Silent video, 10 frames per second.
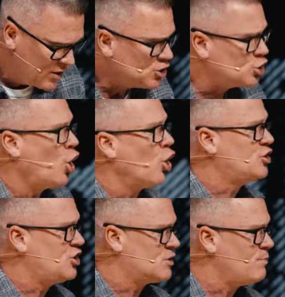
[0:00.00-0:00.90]

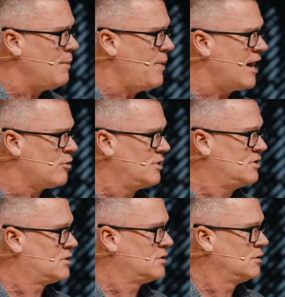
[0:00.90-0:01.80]
recharges my
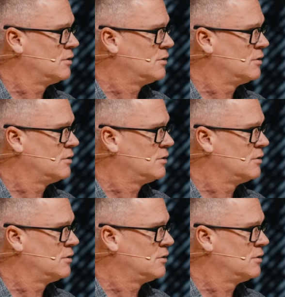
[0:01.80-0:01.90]
batteries.